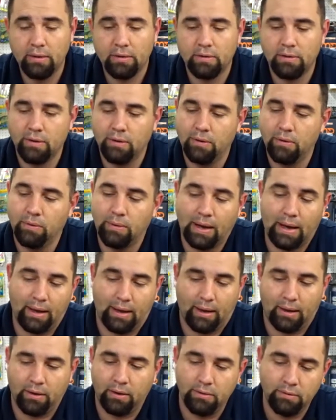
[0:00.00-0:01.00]
So
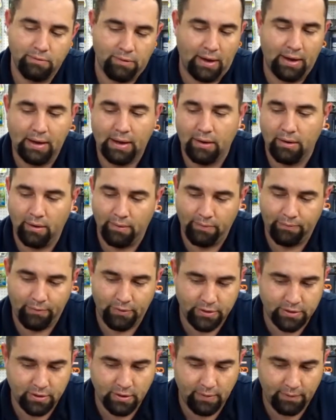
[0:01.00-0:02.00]
I couldn't find out
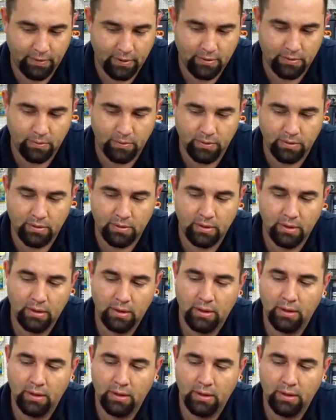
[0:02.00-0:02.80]
for sure if this was,